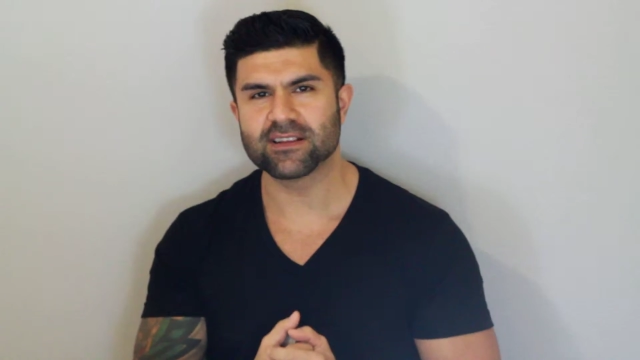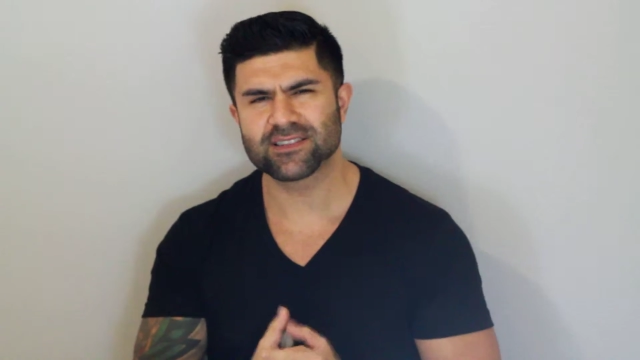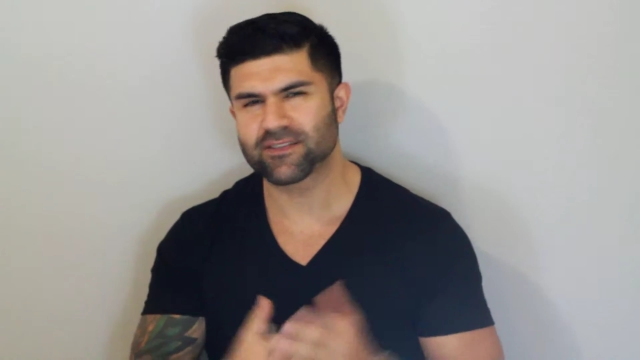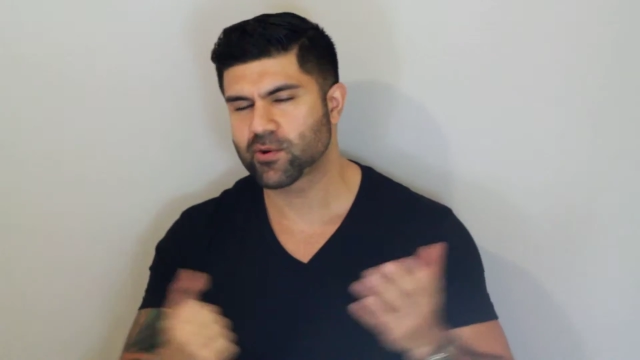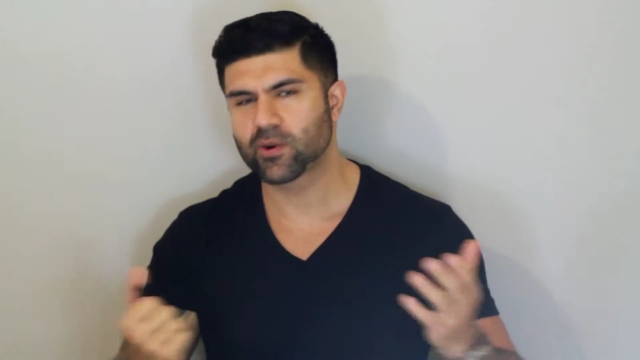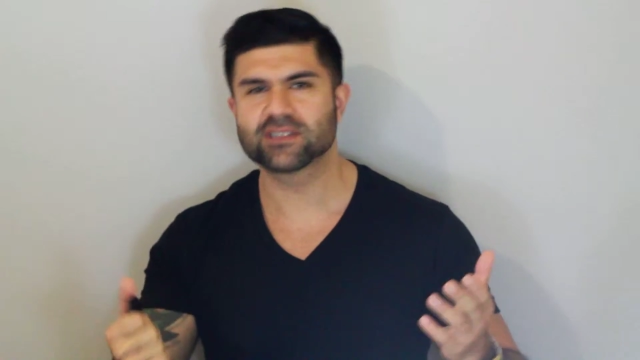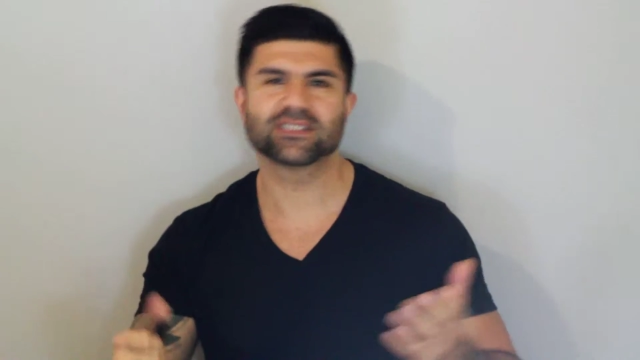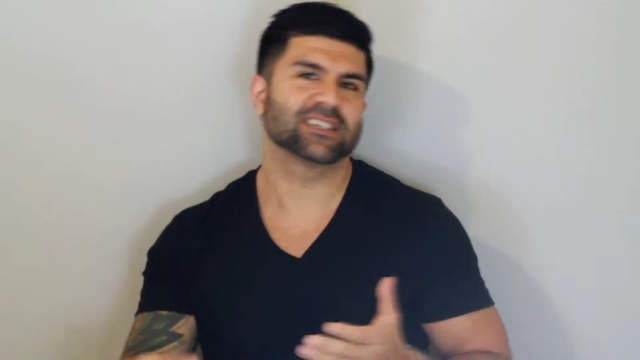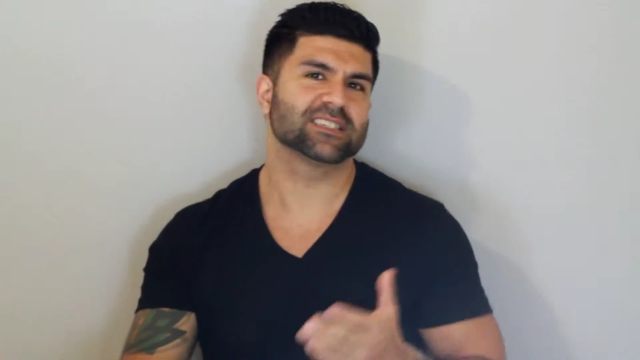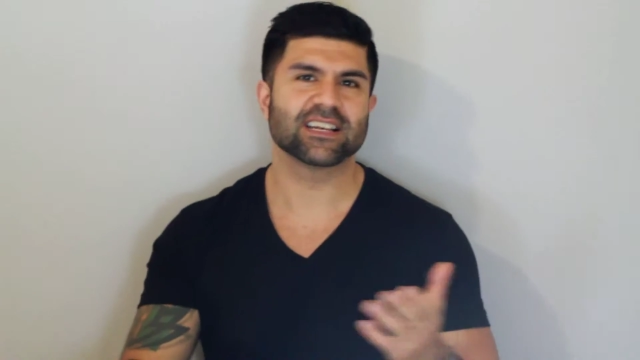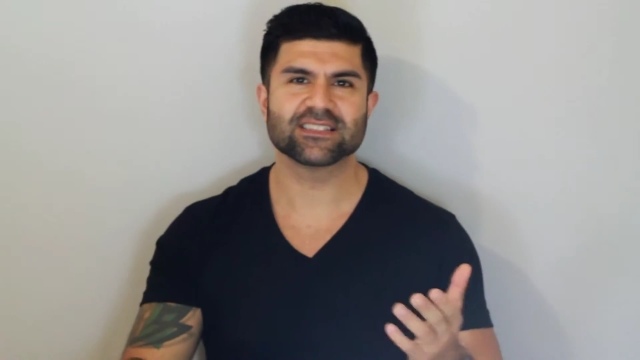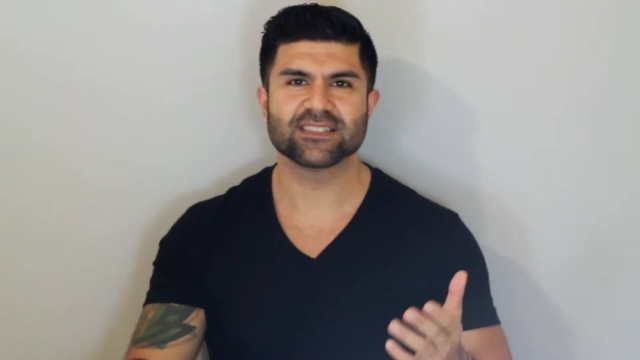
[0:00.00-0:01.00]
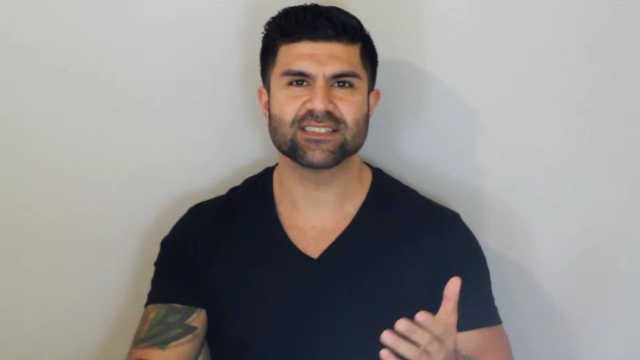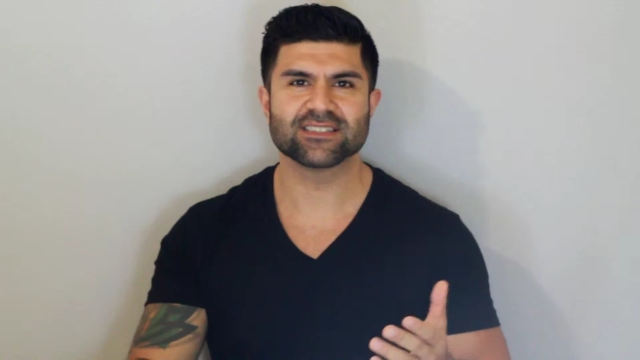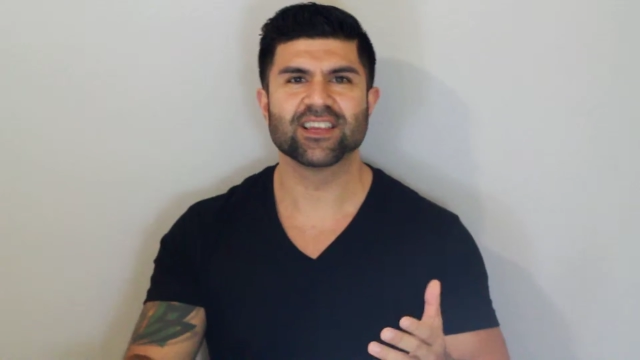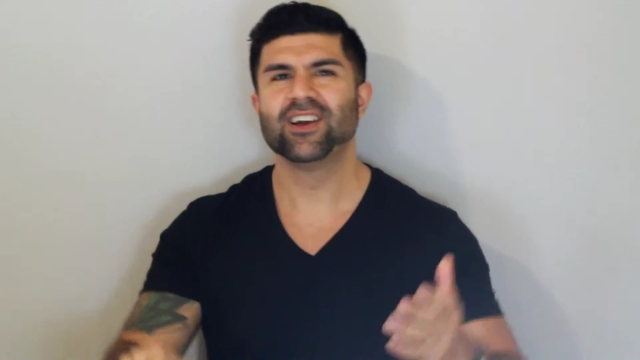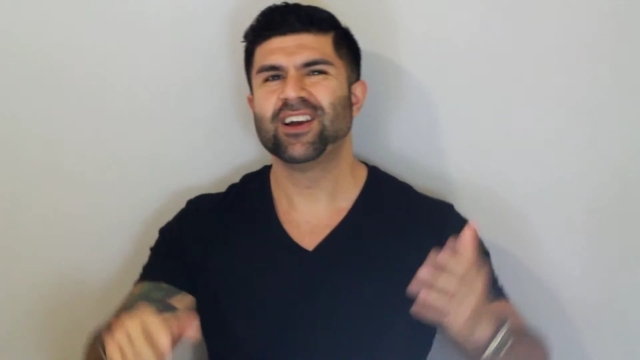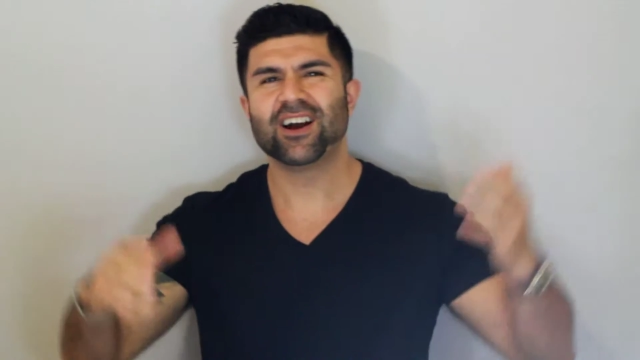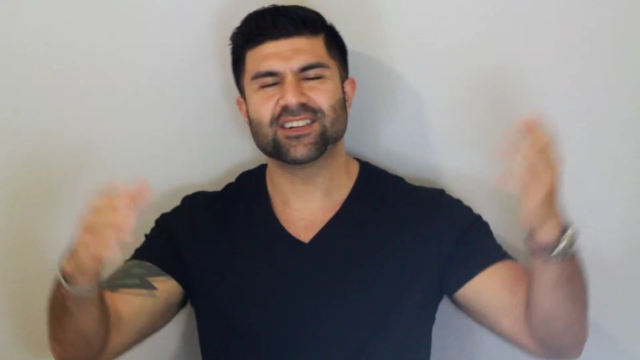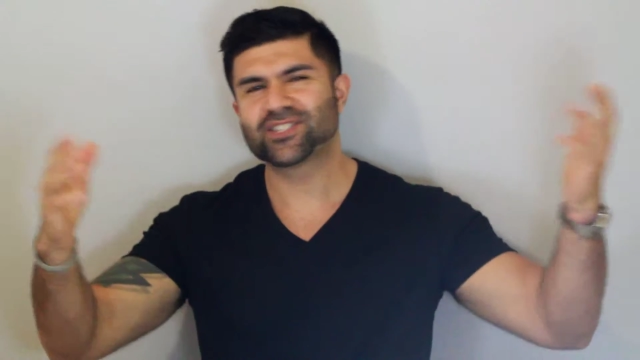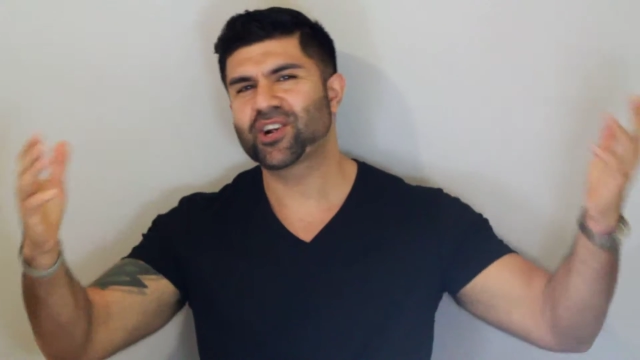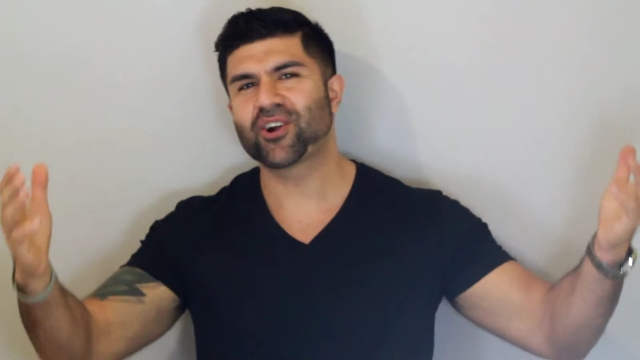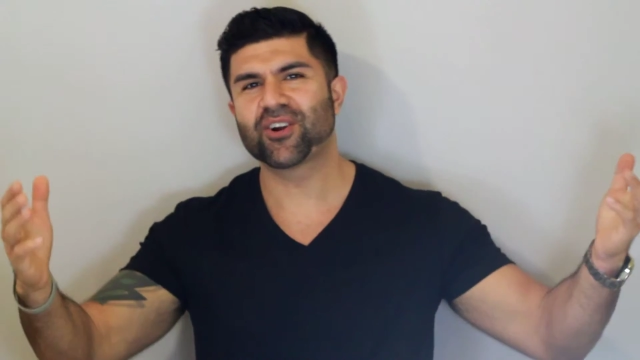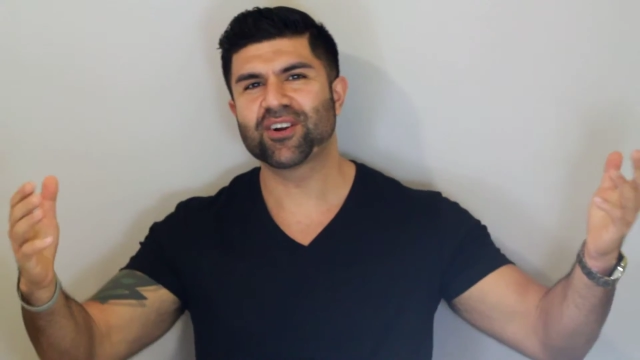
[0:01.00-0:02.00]
And of course, success is a
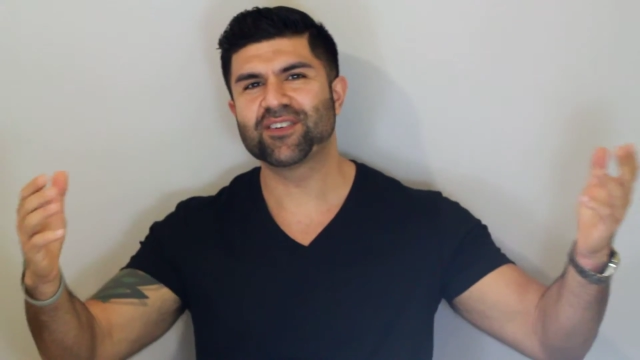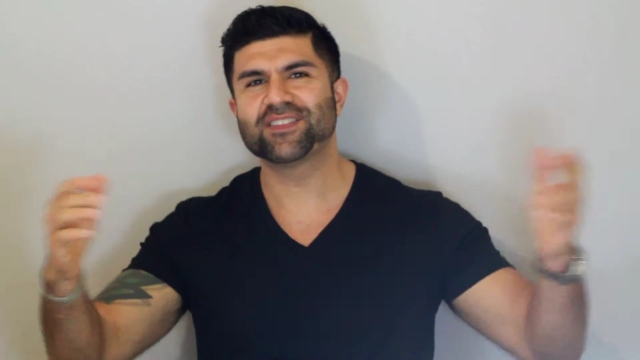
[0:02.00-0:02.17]
term